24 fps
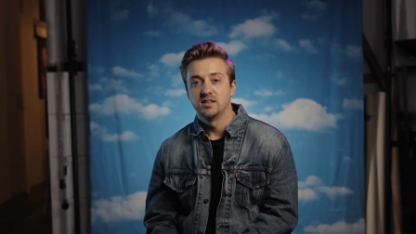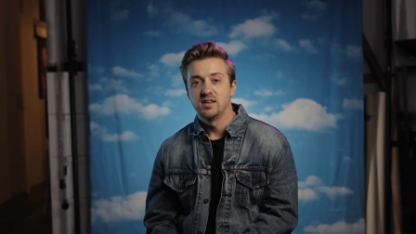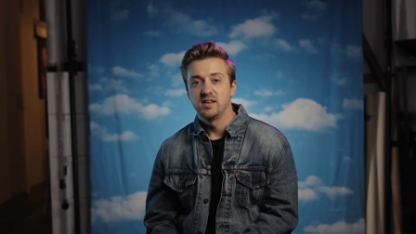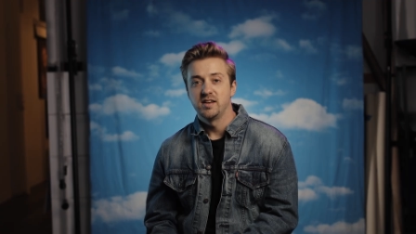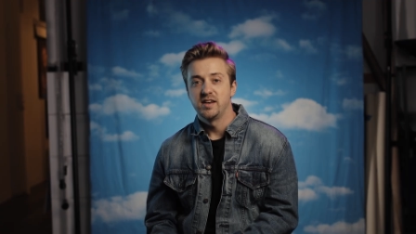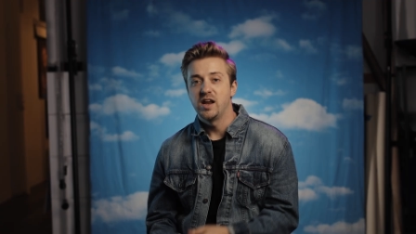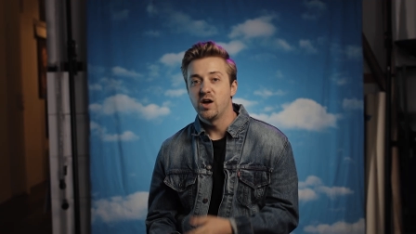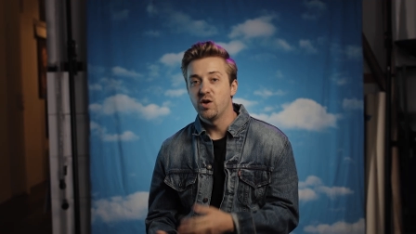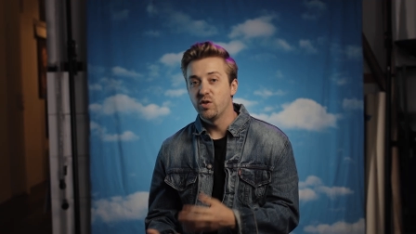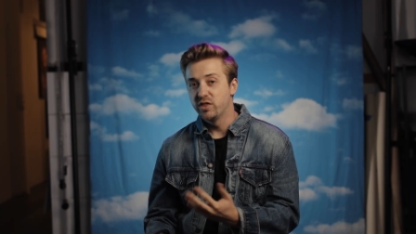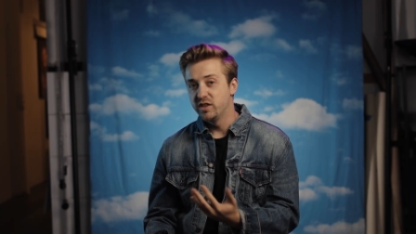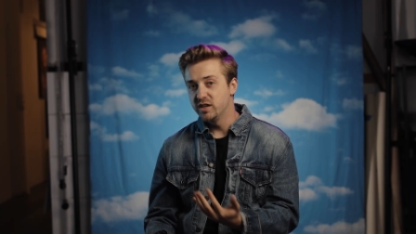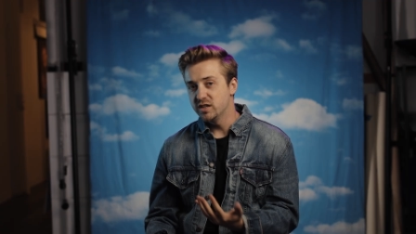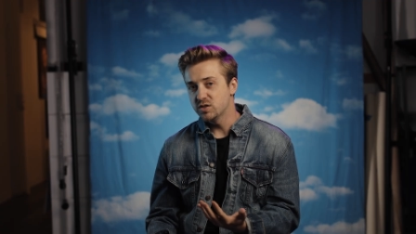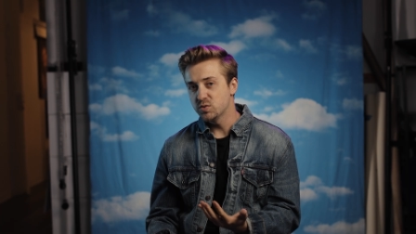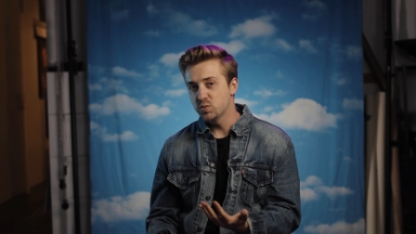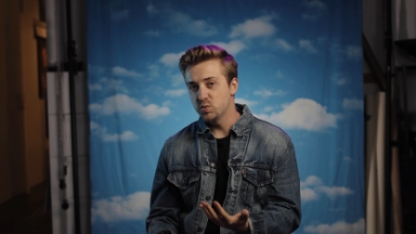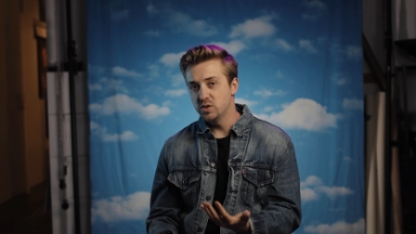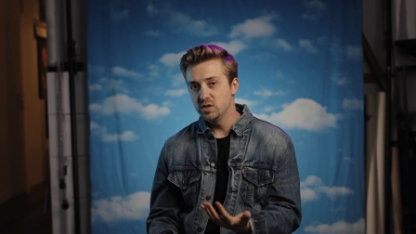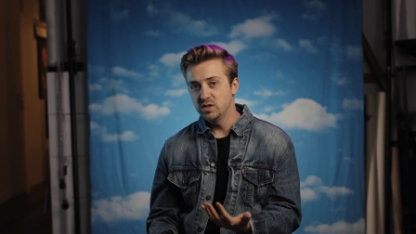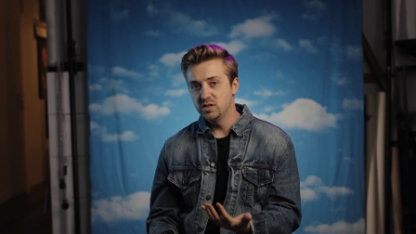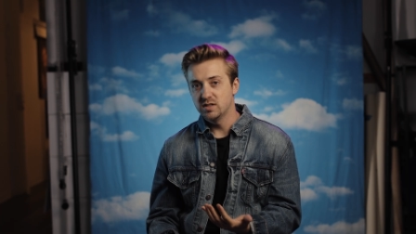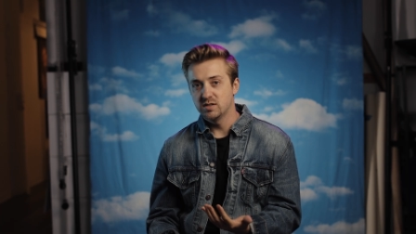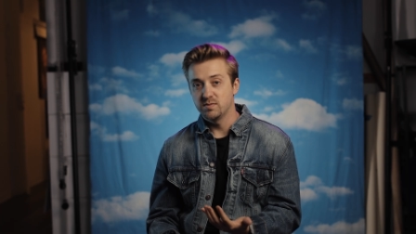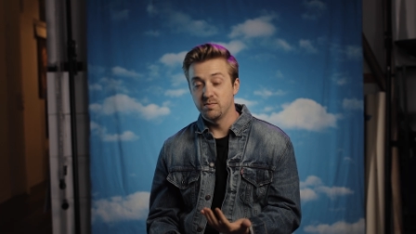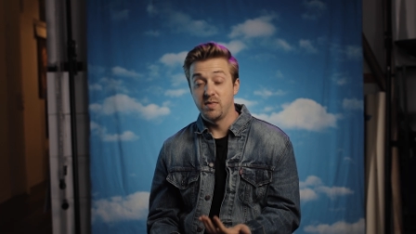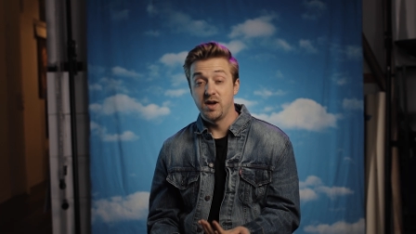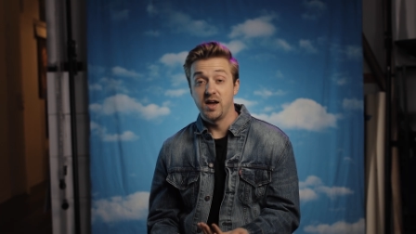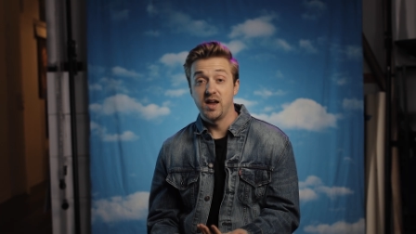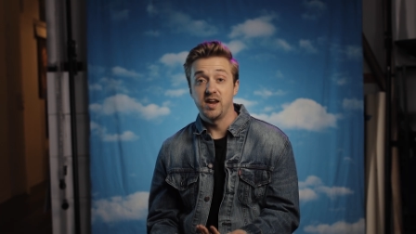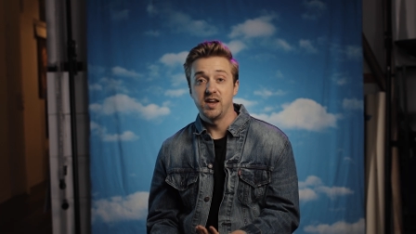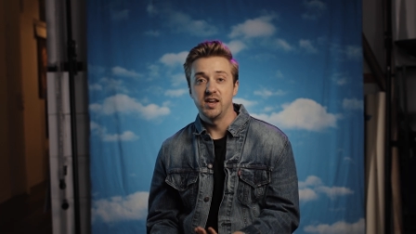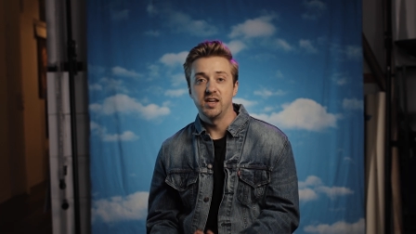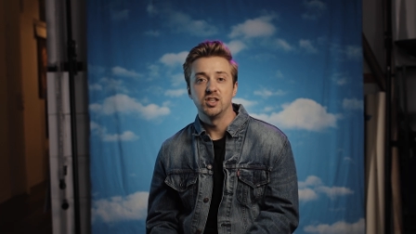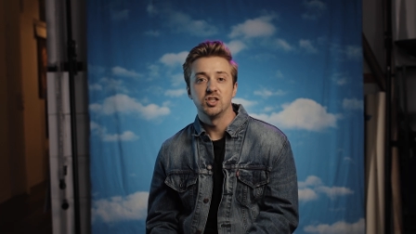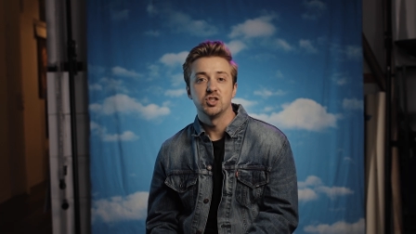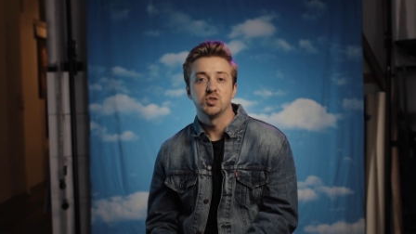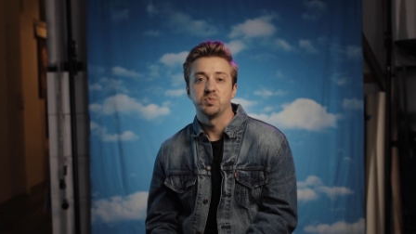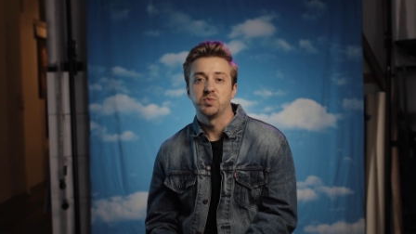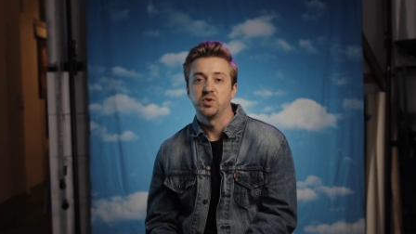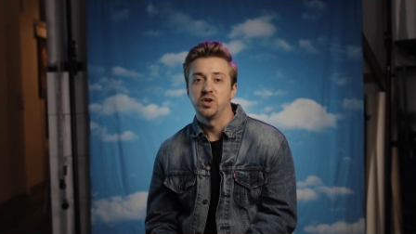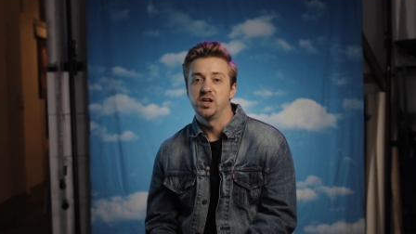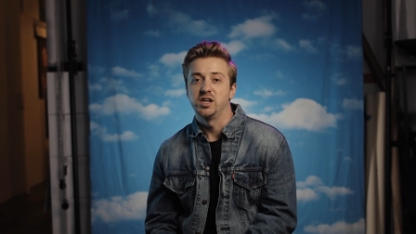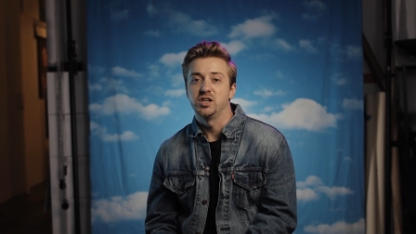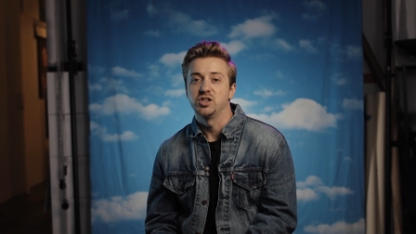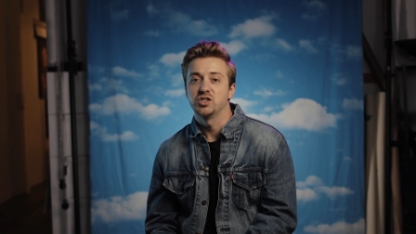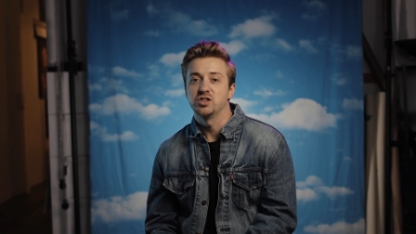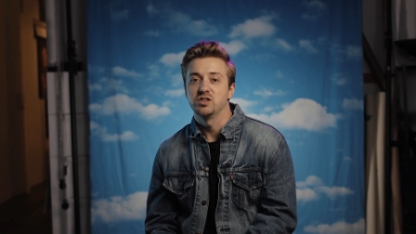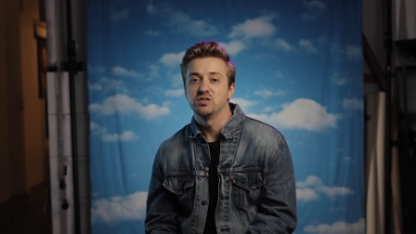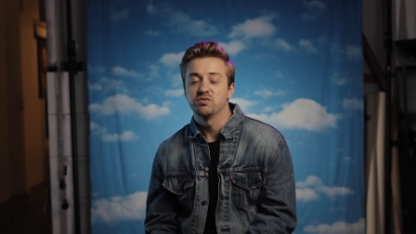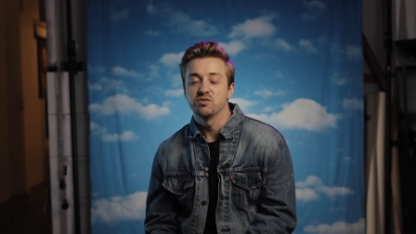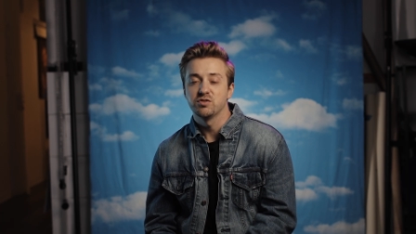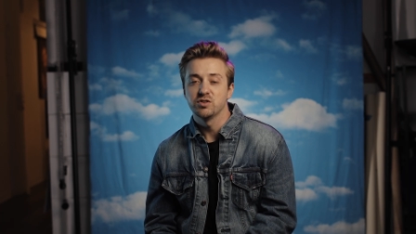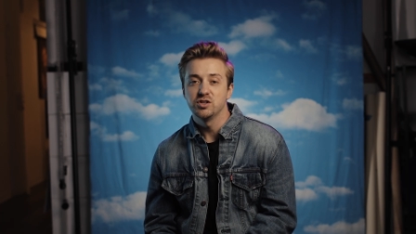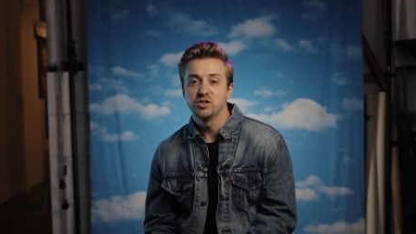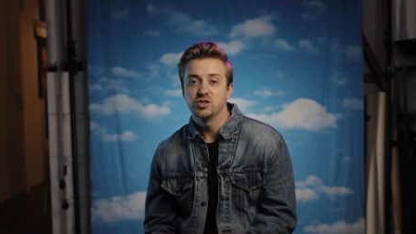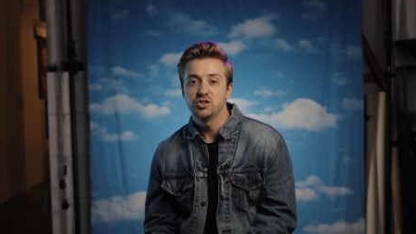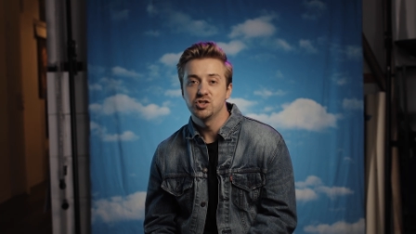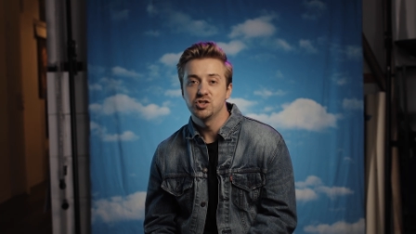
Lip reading: Now, this was my inspiration for this